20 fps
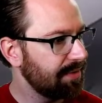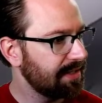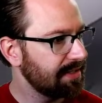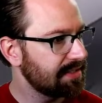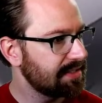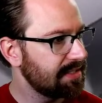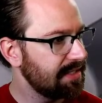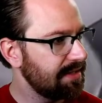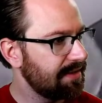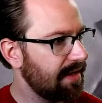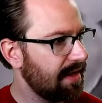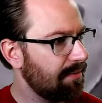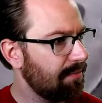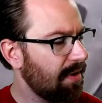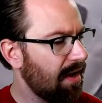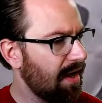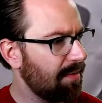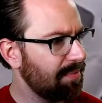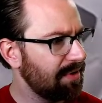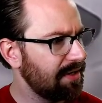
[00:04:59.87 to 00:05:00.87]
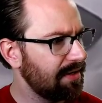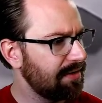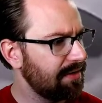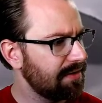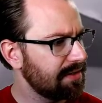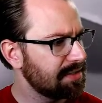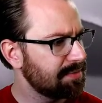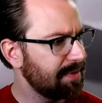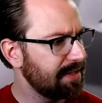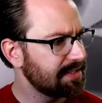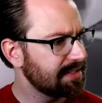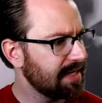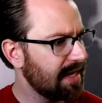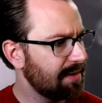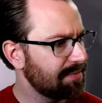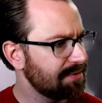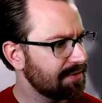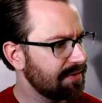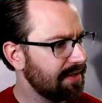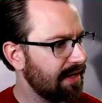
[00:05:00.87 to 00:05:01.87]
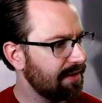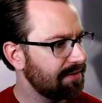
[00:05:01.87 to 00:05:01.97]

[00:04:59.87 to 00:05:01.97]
can see them hopping into the space capsule. Now